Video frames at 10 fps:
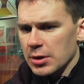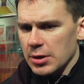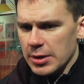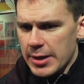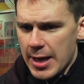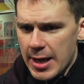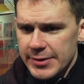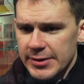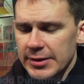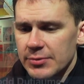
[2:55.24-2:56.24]
Yeah,
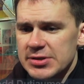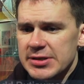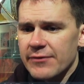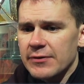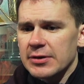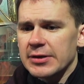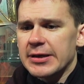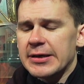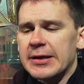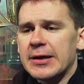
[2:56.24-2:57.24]
I think that was
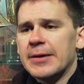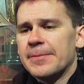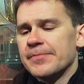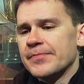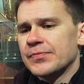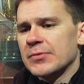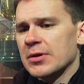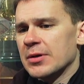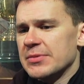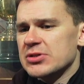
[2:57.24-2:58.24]
definitely a
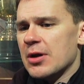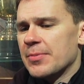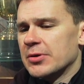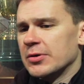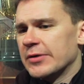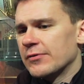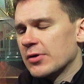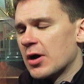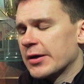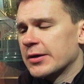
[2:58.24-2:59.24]
missed opportunity for
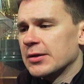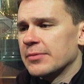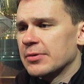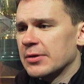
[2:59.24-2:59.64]
the hockey club.